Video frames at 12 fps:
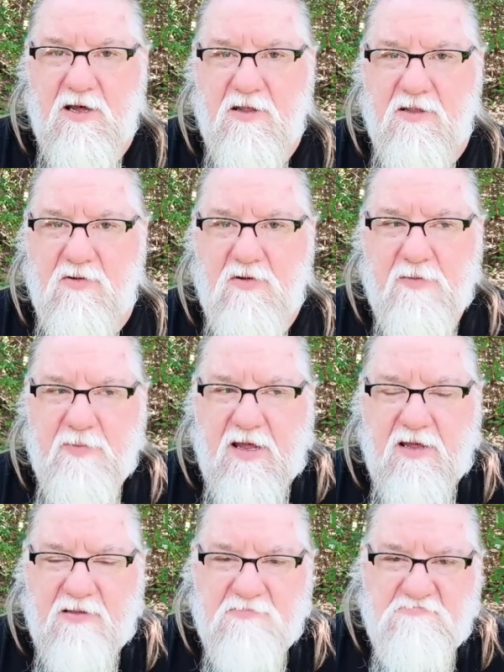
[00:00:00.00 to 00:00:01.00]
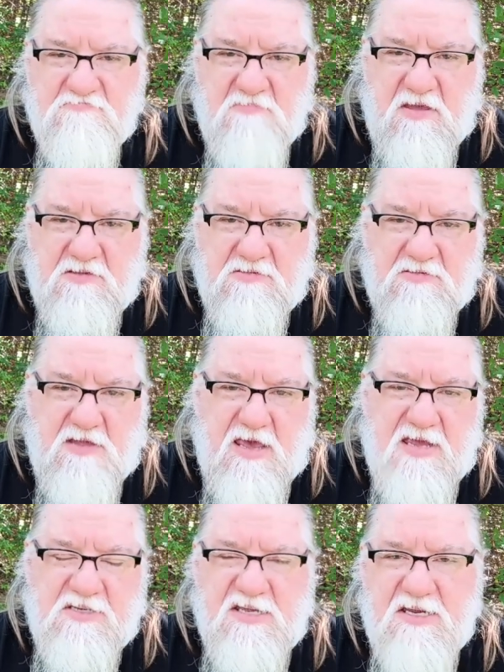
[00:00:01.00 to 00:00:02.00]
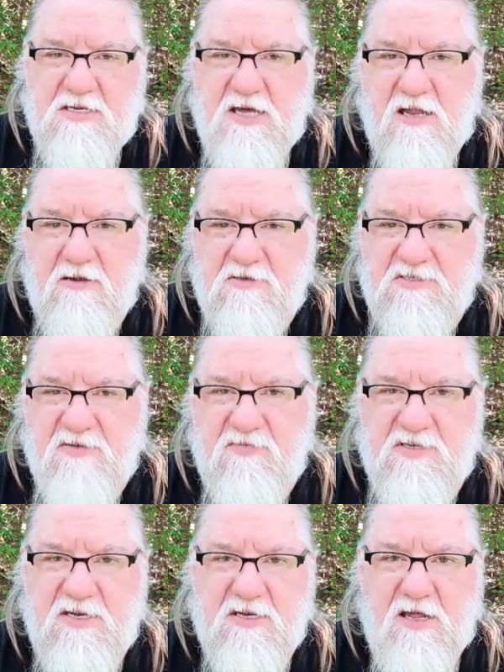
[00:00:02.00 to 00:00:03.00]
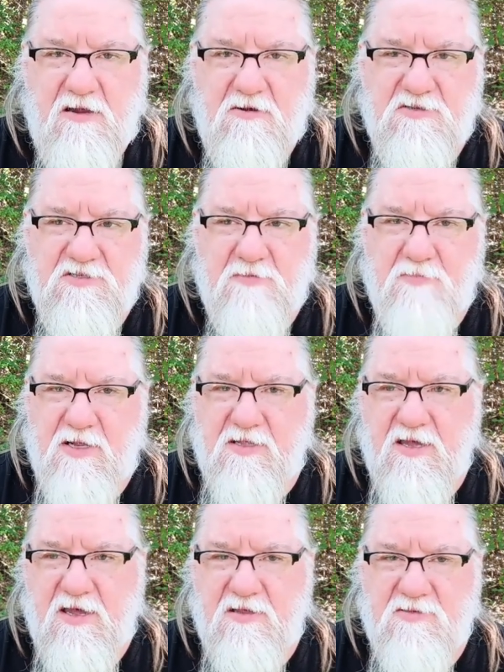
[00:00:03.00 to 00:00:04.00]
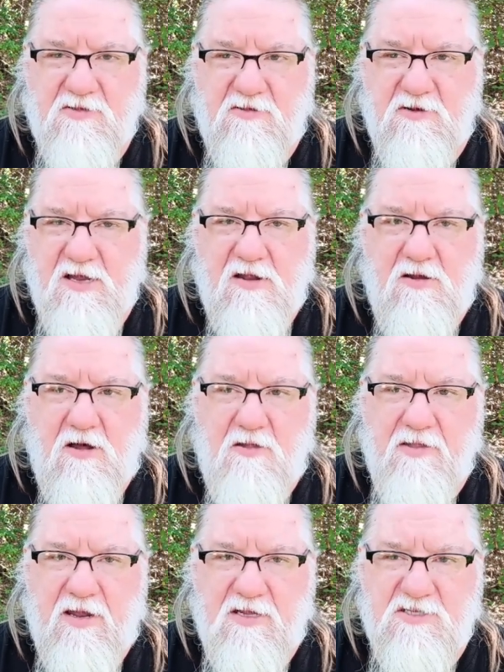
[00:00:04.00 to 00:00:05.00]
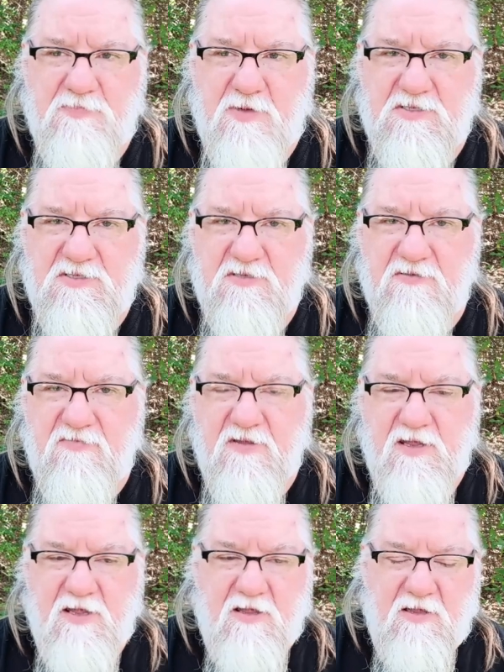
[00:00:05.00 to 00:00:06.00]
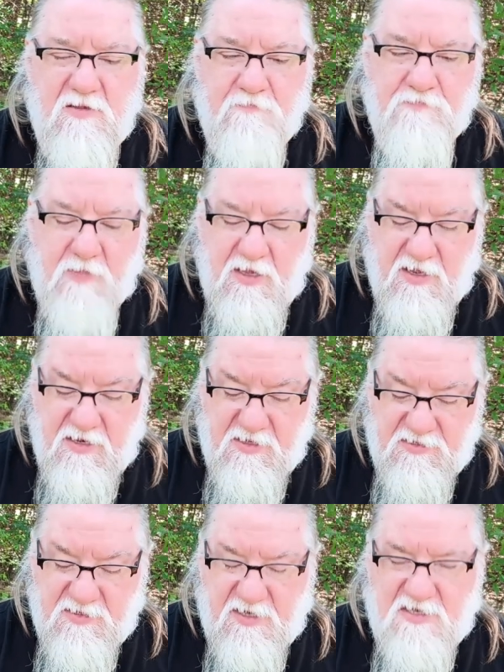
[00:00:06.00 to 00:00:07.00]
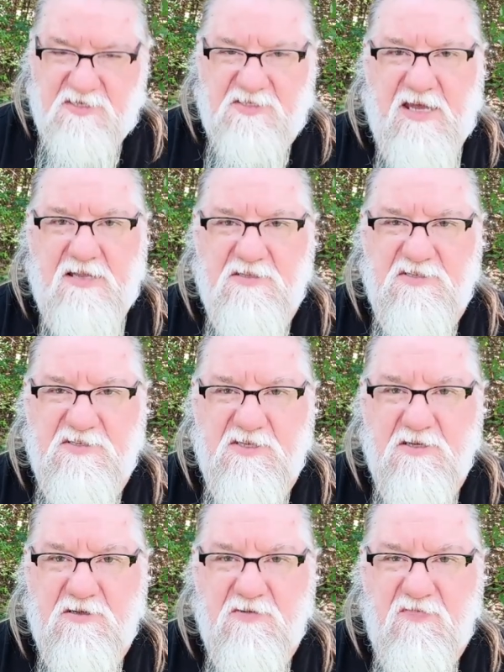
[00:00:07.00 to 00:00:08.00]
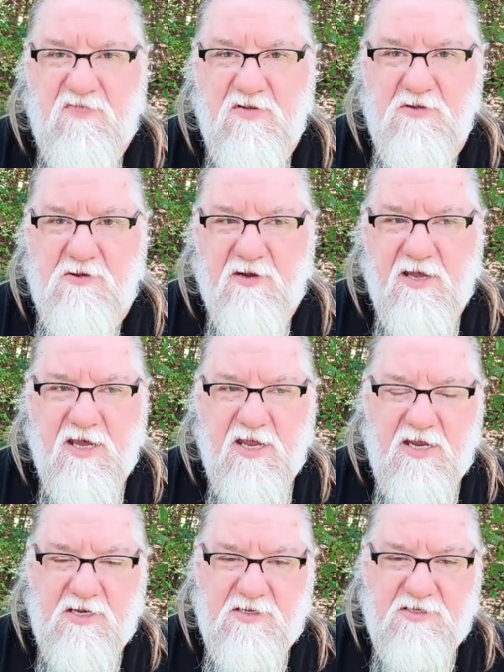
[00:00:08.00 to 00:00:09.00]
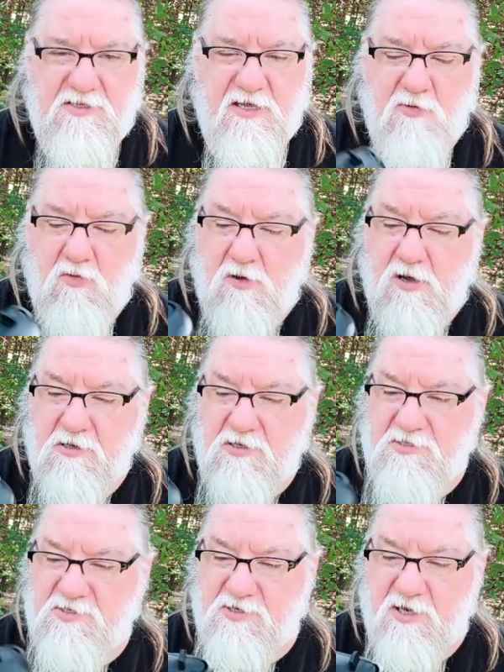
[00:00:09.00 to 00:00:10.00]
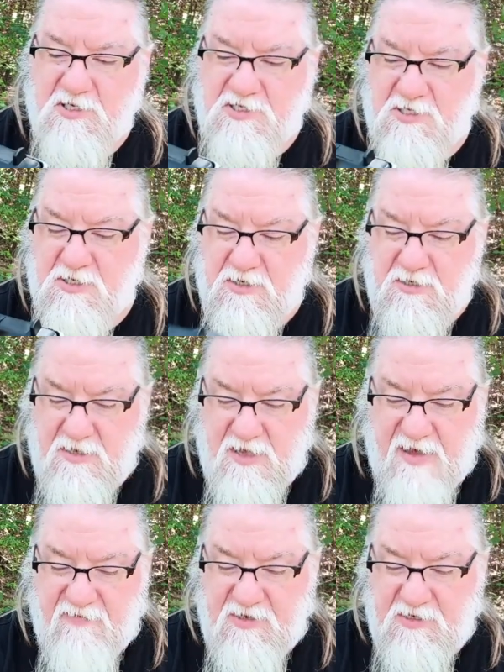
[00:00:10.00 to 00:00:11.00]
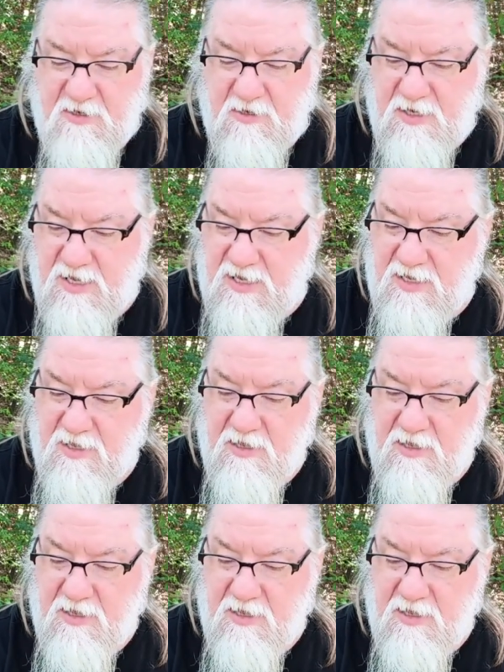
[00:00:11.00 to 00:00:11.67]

They run about $18, $17, something like that, so they're not all that expensive. It is stainless steel, food grade, double wall construction, heavy duty.